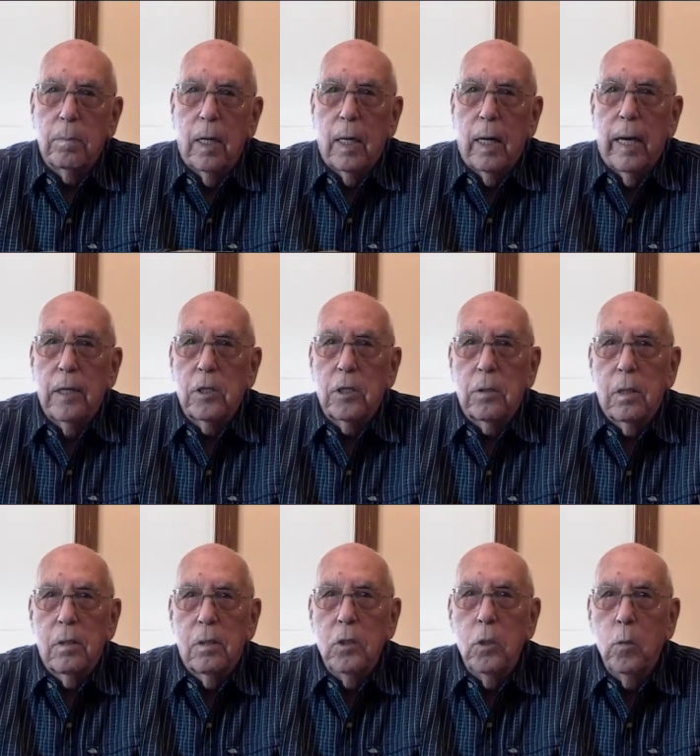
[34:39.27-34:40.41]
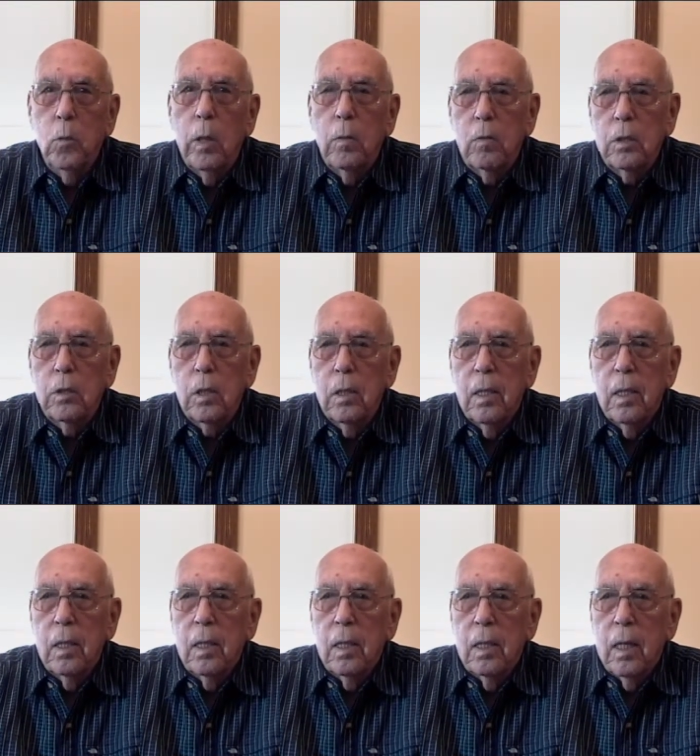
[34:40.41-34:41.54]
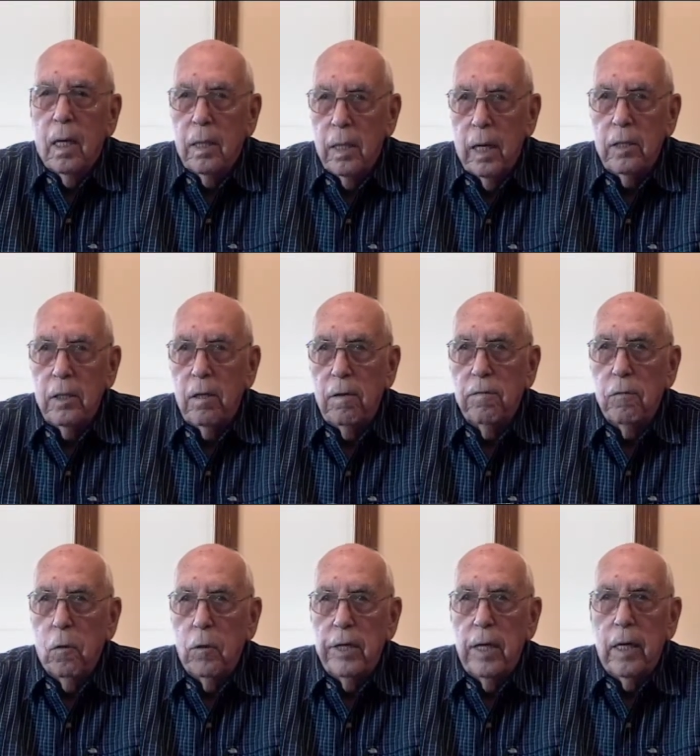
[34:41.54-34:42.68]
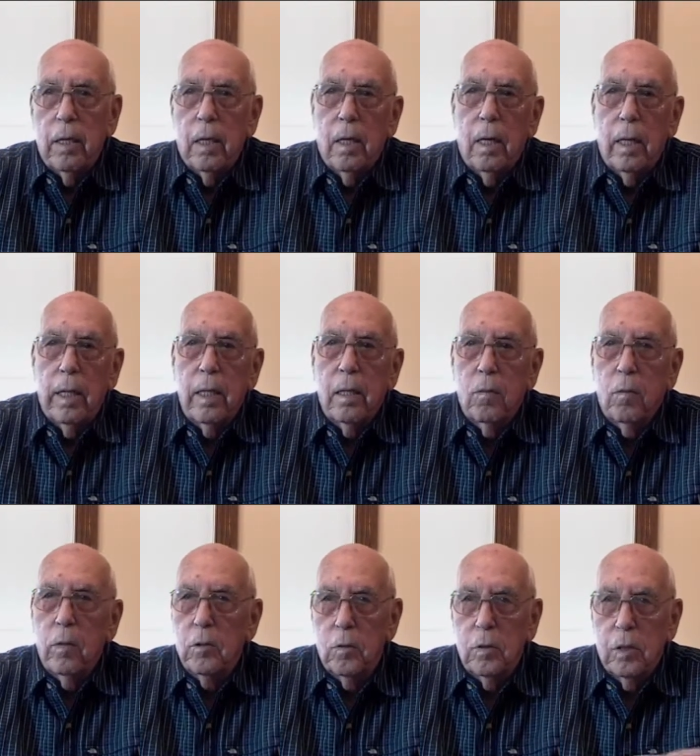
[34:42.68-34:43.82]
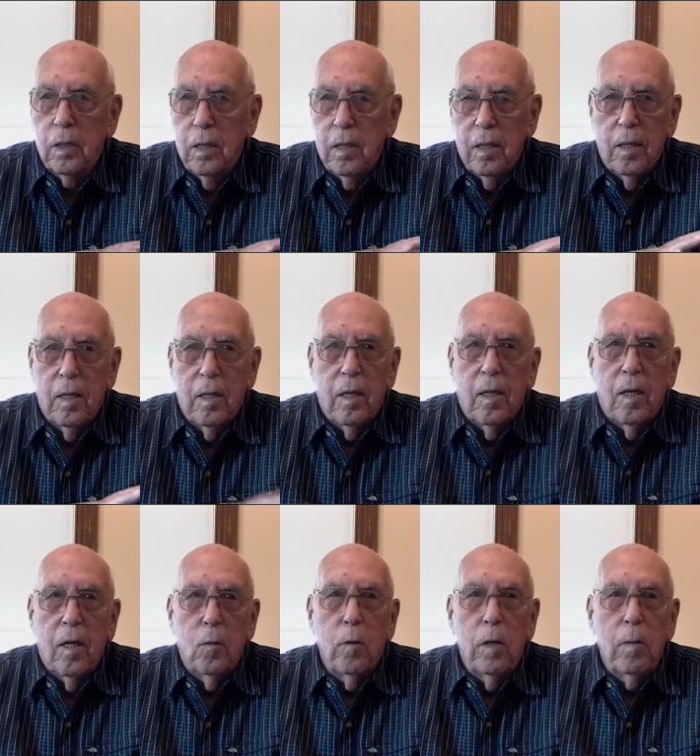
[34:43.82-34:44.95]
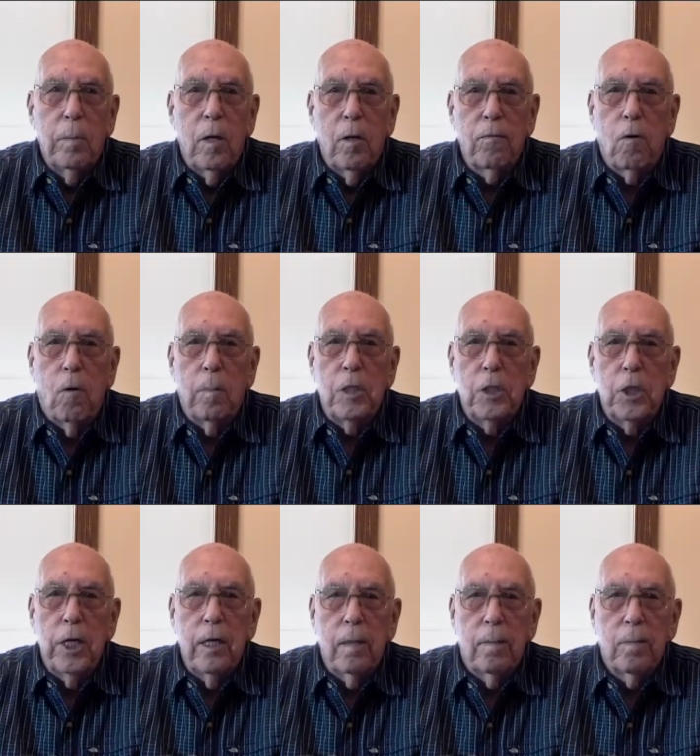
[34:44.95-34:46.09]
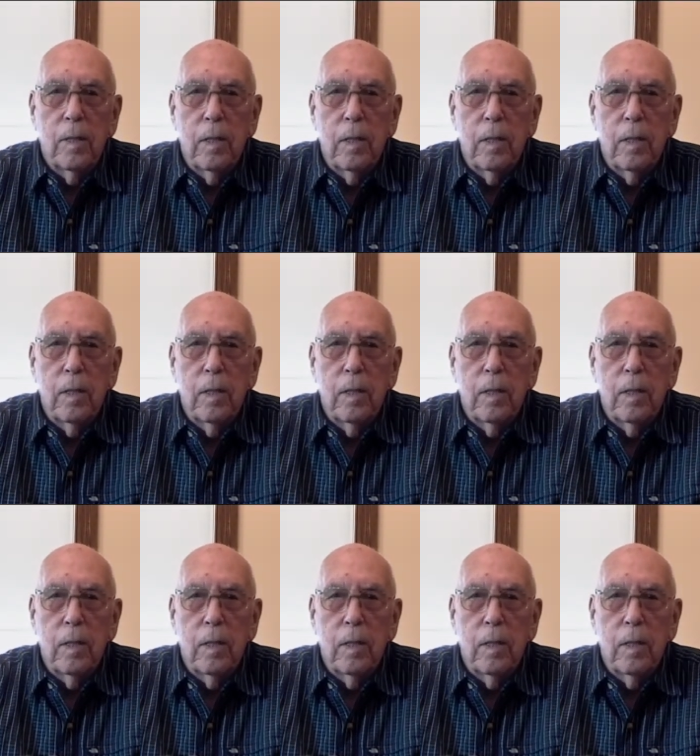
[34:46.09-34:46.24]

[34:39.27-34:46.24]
My last new one was a 1948 Harley, which was wow, real beautiful machine.